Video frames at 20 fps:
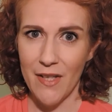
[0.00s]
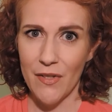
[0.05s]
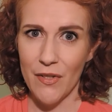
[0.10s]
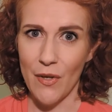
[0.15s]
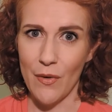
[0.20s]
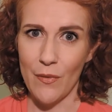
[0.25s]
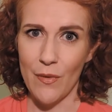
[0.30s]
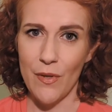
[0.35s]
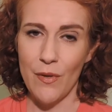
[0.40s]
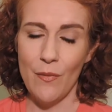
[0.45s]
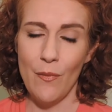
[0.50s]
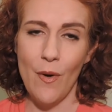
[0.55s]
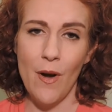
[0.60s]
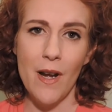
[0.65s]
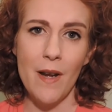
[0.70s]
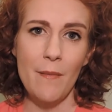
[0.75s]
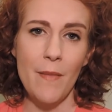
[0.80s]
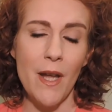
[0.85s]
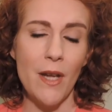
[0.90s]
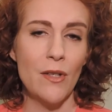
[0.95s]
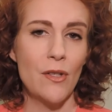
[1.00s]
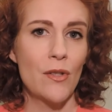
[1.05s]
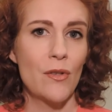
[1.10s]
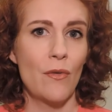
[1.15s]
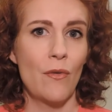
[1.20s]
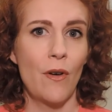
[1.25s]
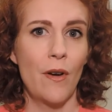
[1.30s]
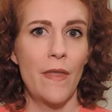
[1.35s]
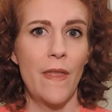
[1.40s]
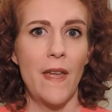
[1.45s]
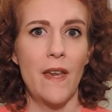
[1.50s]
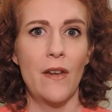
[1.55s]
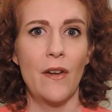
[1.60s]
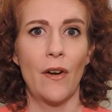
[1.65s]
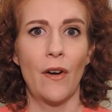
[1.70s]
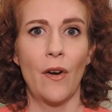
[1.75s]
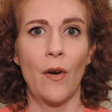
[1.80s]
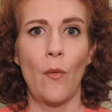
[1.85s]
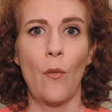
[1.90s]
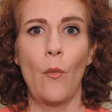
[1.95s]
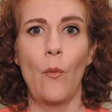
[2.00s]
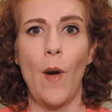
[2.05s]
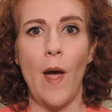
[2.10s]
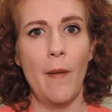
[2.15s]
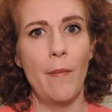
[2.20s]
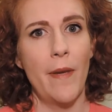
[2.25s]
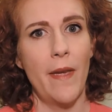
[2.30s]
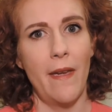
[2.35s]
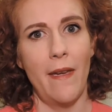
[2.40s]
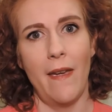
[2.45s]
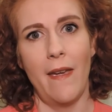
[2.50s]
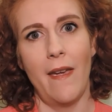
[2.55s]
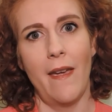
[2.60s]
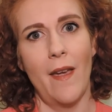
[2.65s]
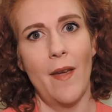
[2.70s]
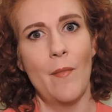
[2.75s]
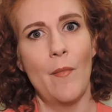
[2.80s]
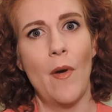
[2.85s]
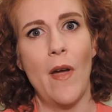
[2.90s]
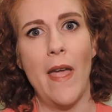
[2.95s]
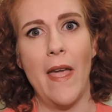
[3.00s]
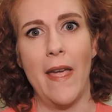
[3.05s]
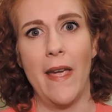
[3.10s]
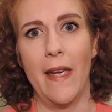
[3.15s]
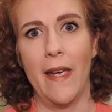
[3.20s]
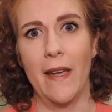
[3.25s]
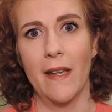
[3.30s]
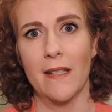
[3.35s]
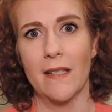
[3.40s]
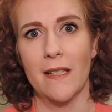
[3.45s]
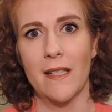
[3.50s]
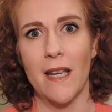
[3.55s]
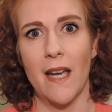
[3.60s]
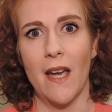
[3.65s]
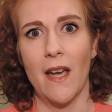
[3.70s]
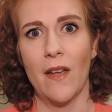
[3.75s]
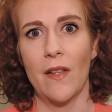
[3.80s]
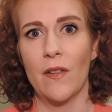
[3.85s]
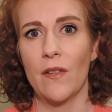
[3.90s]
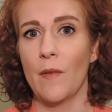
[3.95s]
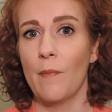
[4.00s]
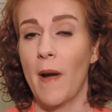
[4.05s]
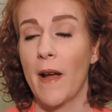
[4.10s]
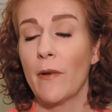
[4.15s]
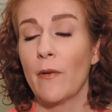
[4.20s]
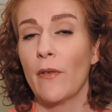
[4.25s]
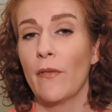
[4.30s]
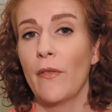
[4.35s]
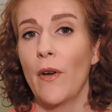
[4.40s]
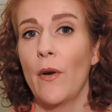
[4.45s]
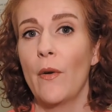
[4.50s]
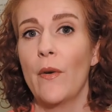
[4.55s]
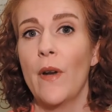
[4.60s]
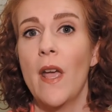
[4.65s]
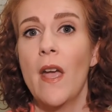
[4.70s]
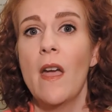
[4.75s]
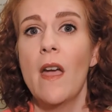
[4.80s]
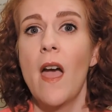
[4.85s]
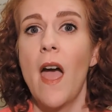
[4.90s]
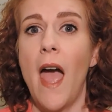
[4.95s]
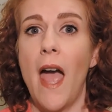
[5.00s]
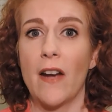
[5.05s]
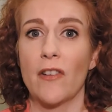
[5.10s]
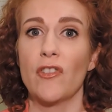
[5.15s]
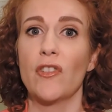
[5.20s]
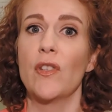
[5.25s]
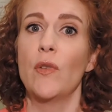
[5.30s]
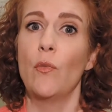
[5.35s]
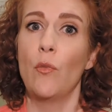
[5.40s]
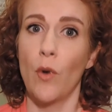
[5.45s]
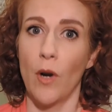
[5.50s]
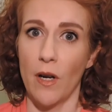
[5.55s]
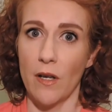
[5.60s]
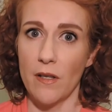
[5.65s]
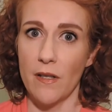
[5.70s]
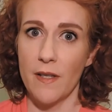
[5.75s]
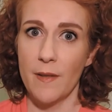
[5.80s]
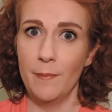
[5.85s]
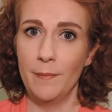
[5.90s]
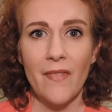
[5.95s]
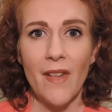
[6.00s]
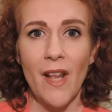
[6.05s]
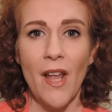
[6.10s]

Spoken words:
So you want to make sure that your webcam and the microphone actually works.